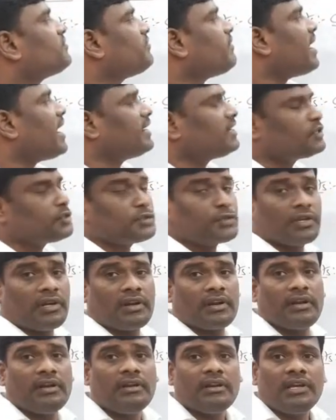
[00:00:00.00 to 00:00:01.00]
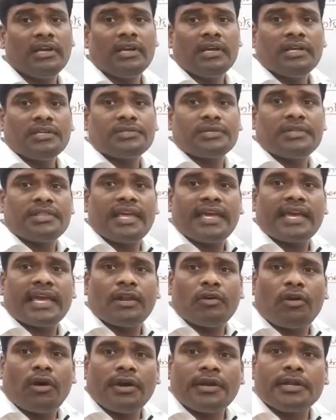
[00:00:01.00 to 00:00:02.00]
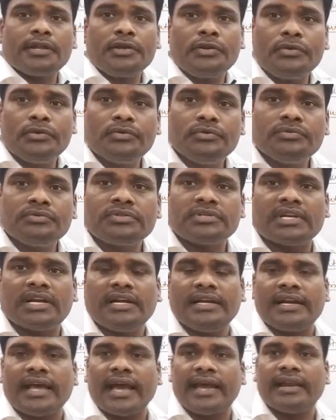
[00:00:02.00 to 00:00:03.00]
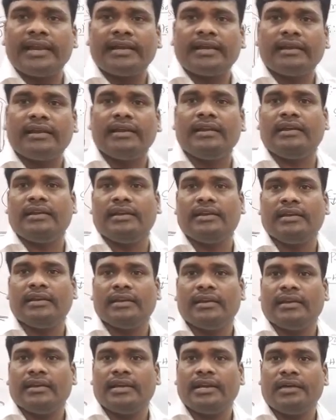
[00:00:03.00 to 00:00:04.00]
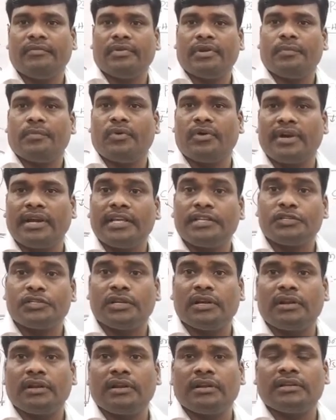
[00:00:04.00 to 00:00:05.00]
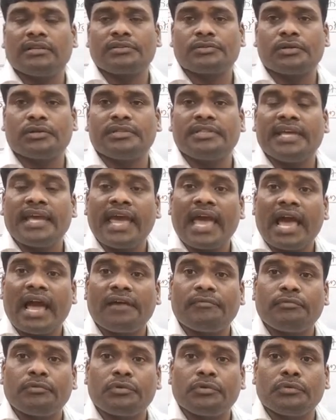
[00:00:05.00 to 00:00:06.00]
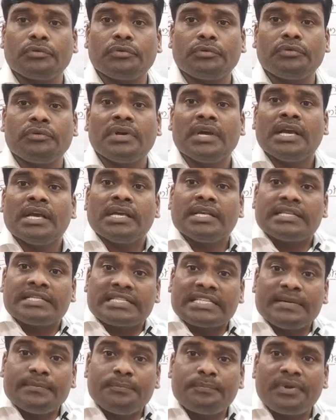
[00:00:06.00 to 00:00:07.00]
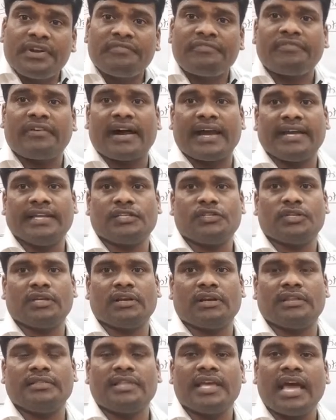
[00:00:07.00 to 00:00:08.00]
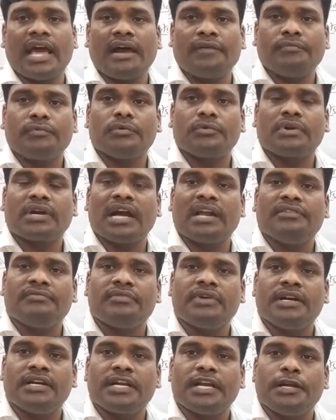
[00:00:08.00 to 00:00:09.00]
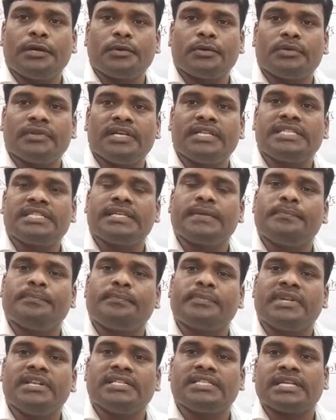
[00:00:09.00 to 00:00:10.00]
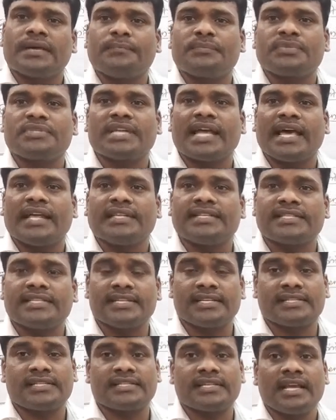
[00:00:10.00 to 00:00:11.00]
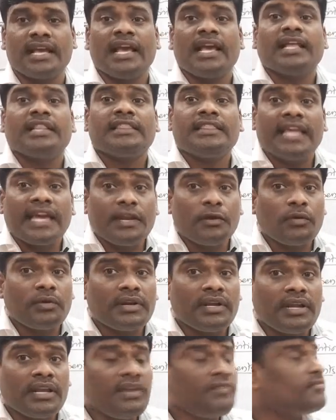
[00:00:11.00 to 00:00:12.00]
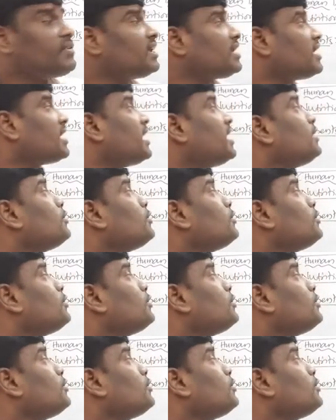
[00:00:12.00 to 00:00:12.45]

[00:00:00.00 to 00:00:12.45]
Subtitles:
fats children, so they cannot use directly in our body children. So they have to simplify children. They have to convert into the simple substances. Then only we can